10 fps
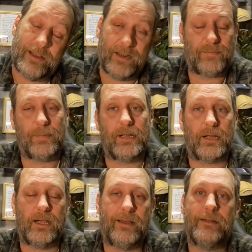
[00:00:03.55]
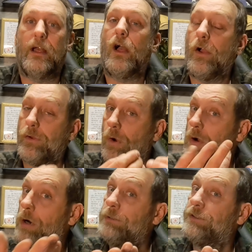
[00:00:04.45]
It is me again, your
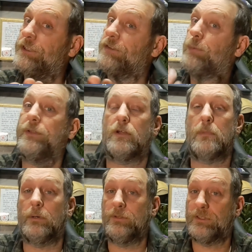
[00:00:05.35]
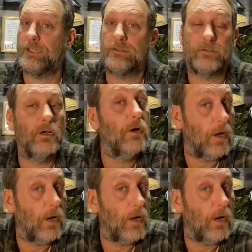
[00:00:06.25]
hostess with the mostess.